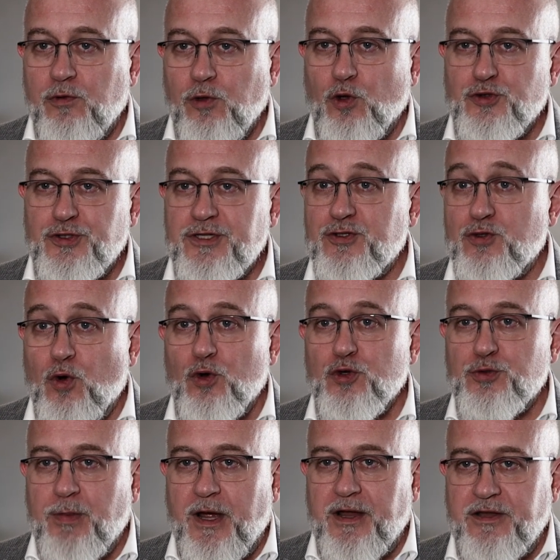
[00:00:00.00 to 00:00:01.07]
losses
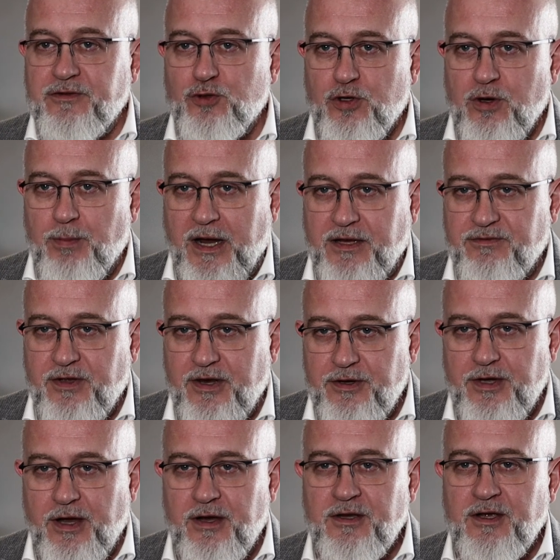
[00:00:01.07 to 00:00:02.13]
caused by
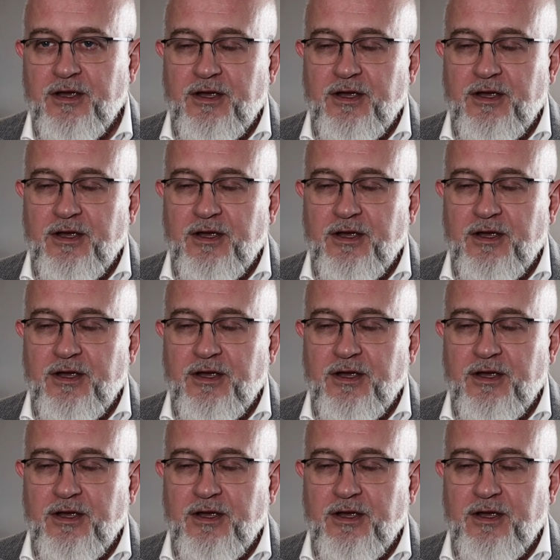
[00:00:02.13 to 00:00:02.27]
enterobacteria,